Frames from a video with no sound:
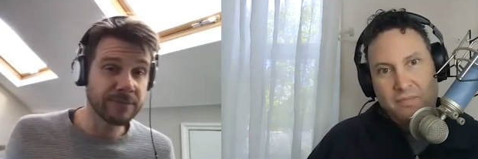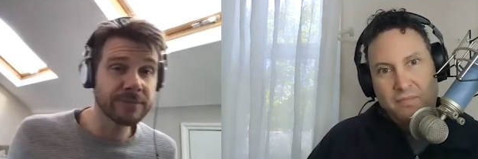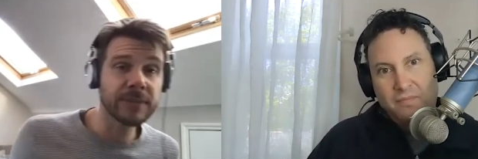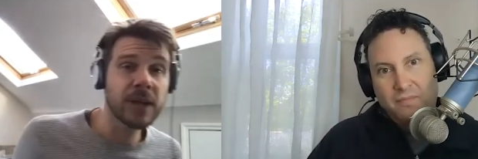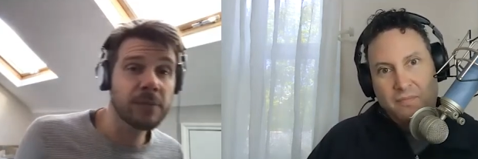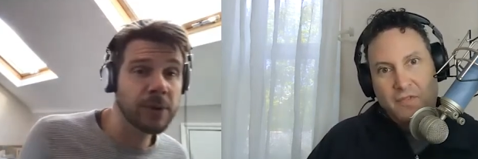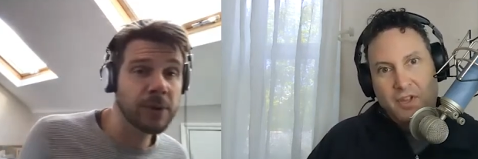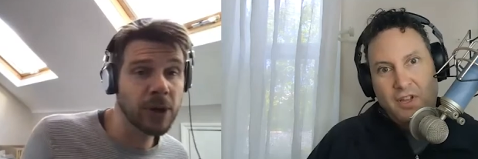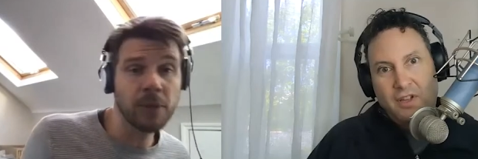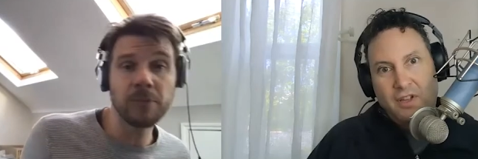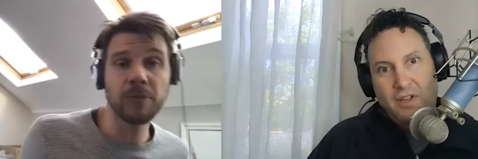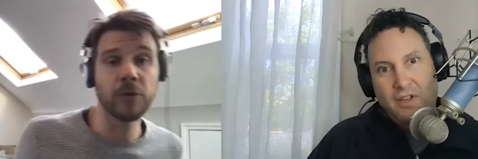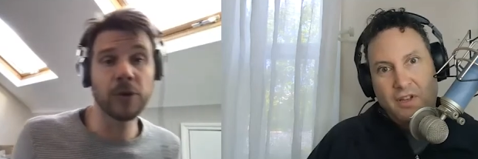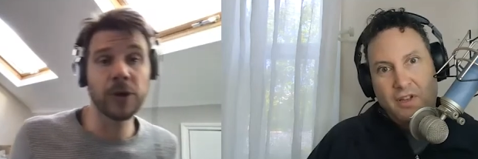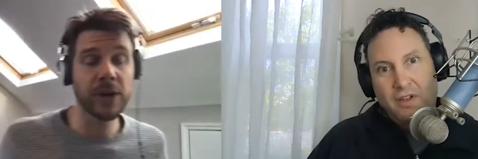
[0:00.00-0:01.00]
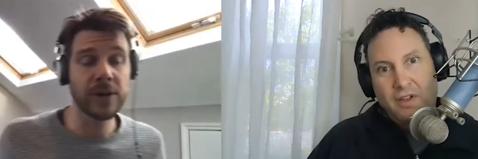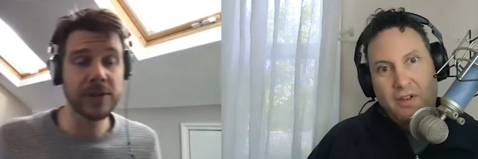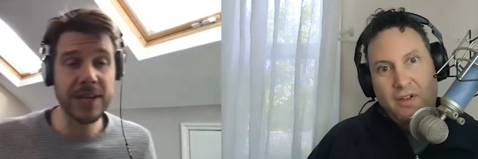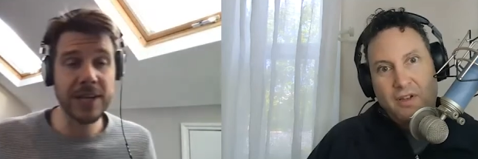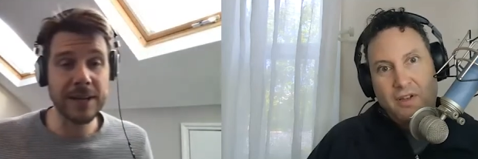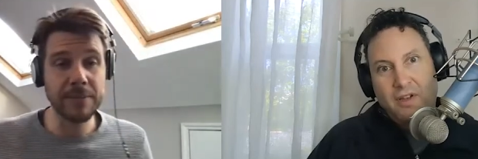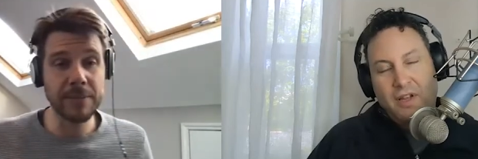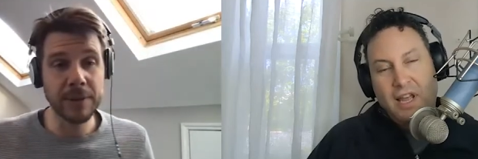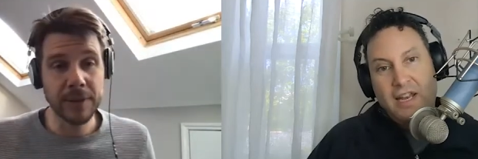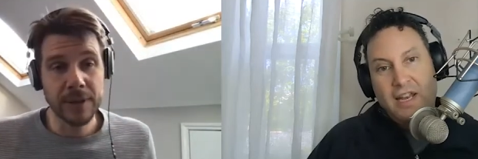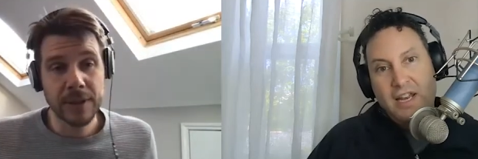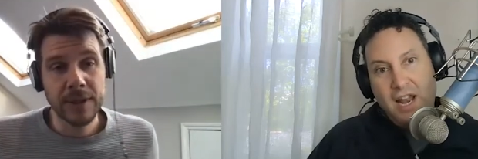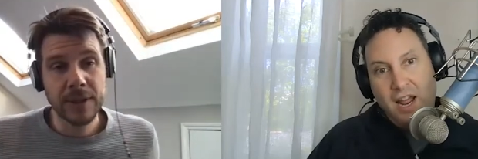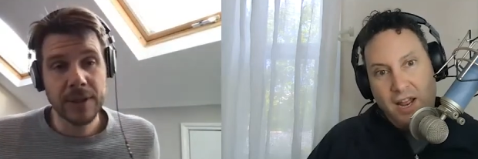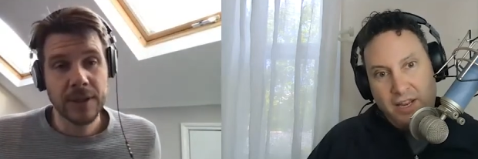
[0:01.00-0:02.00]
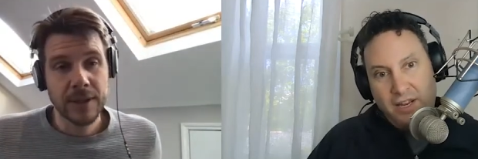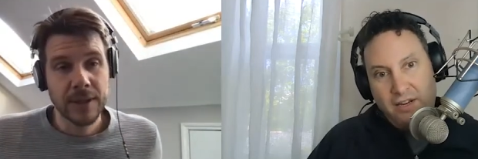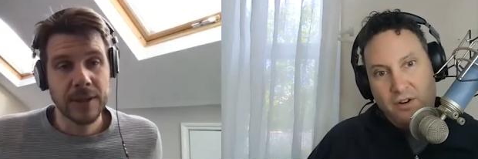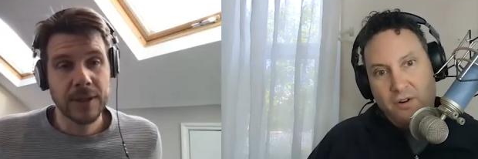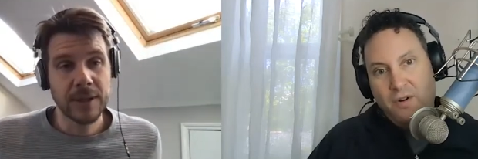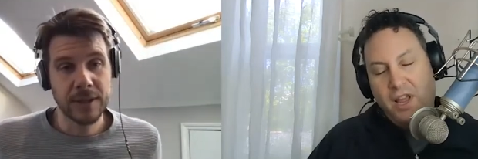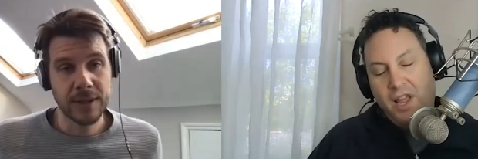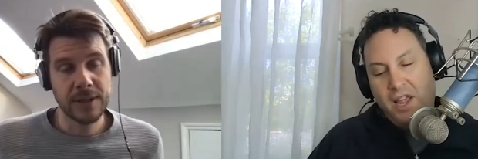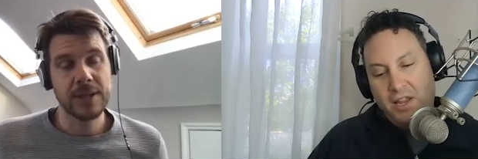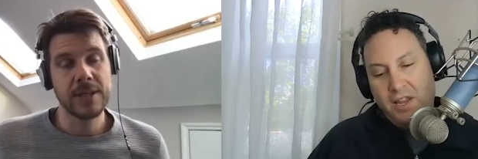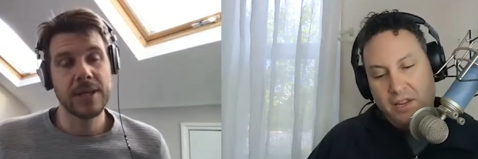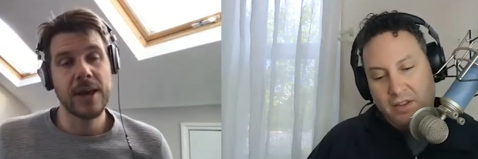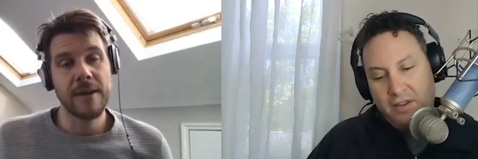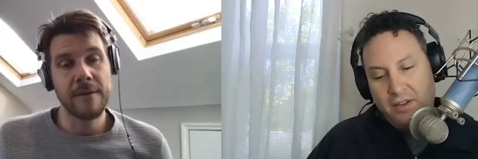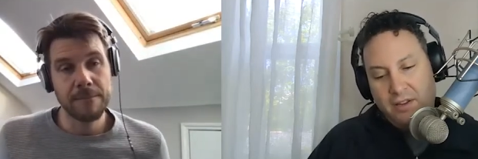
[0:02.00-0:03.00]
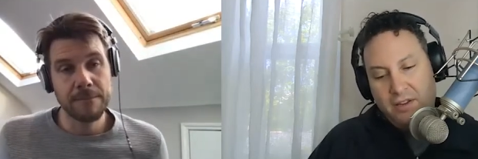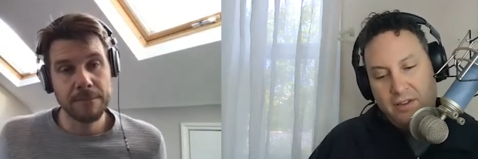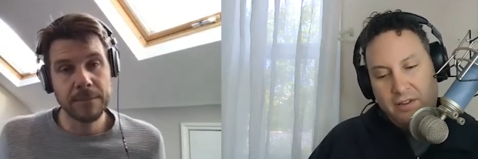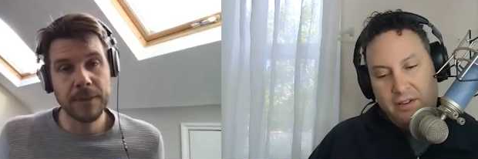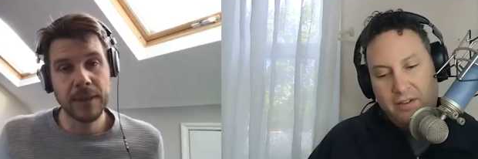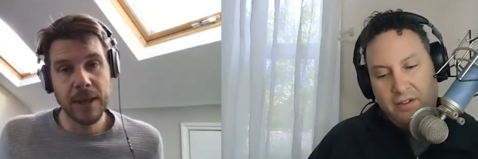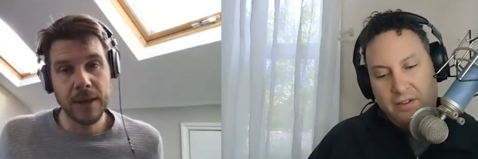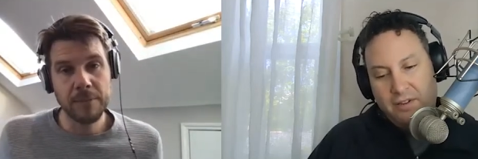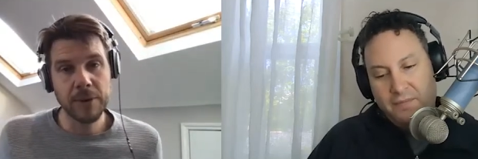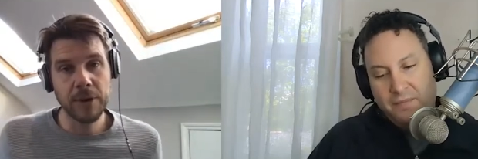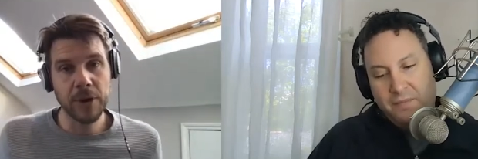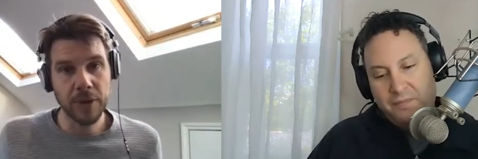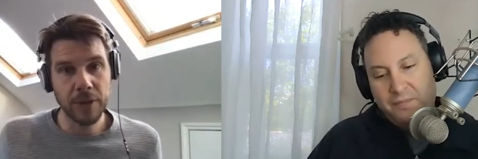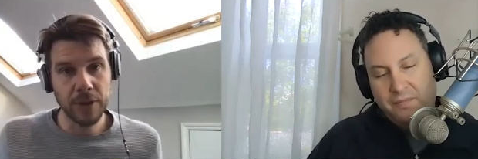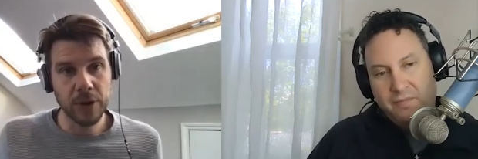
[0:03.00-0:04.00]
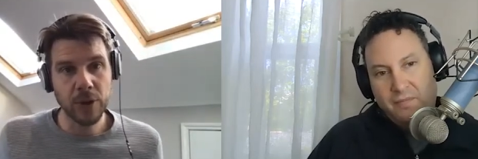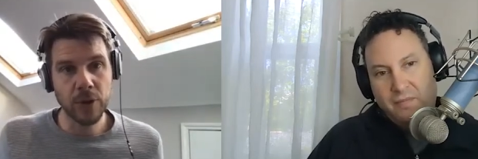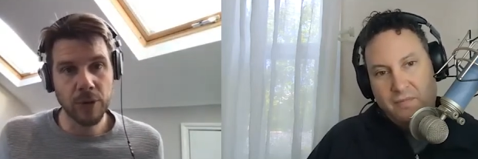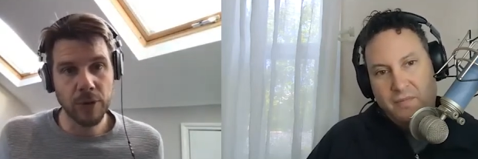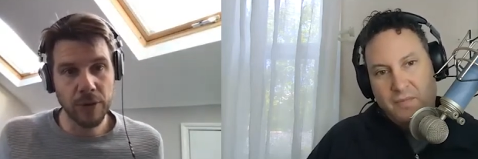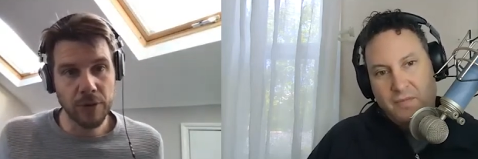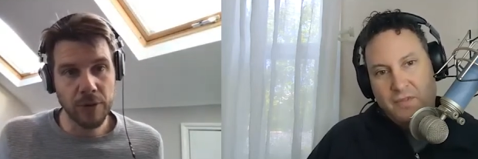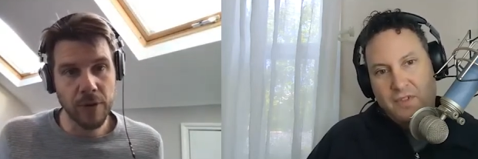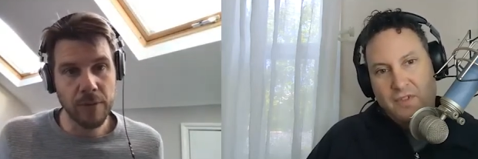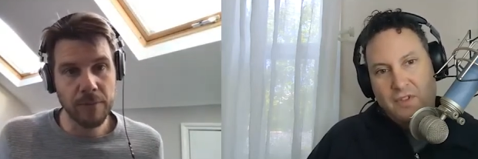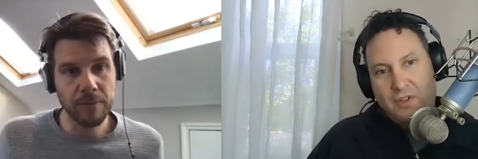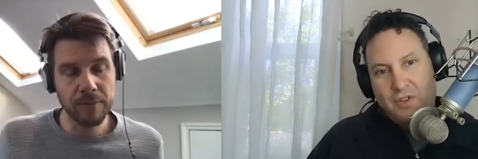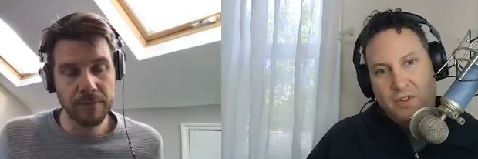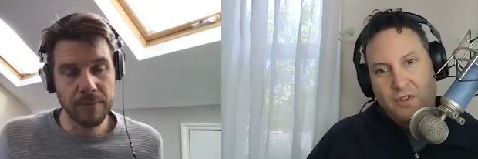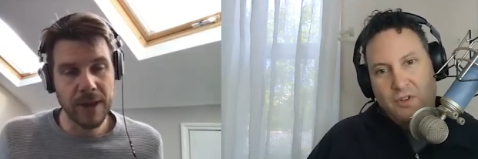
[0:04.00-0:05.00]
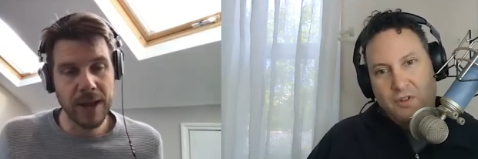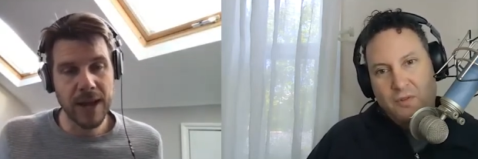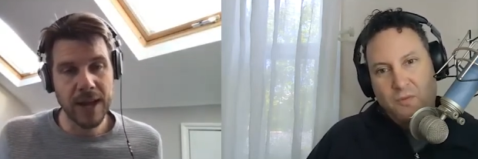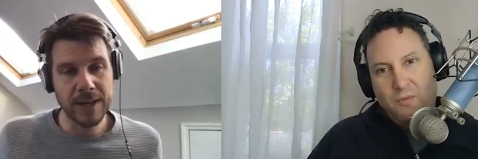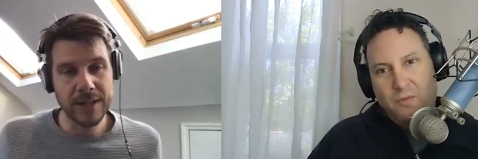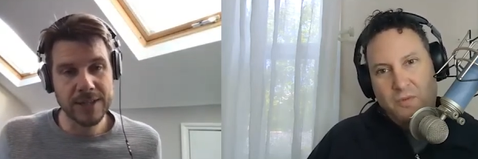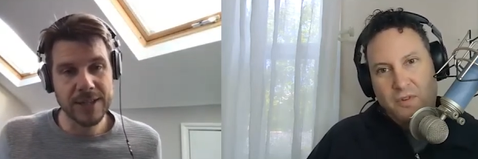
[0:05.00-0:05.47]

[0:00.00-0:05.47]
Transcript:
Speaker 1: I put it on before I go to sleep.
Speaker 2: At night? Okay. Yeah.
Speaker 1: Yeah, put it on at the corner of the room. And